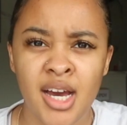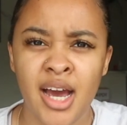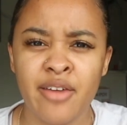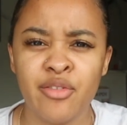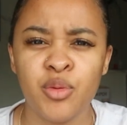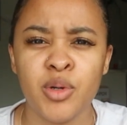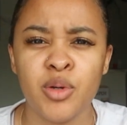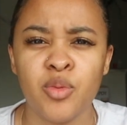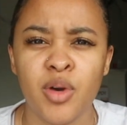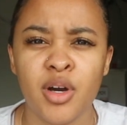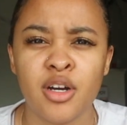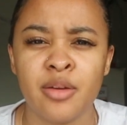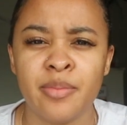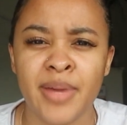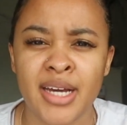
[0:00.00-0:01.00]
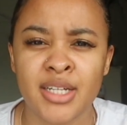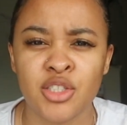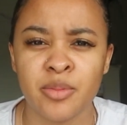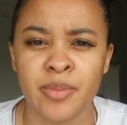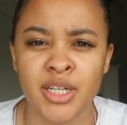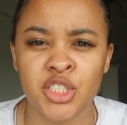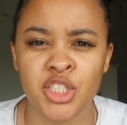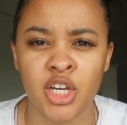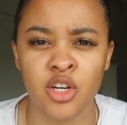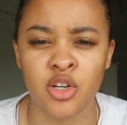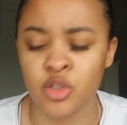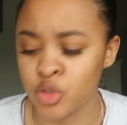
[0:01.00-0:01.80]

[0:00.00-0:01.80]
Hi everyone, welcome back to my channel.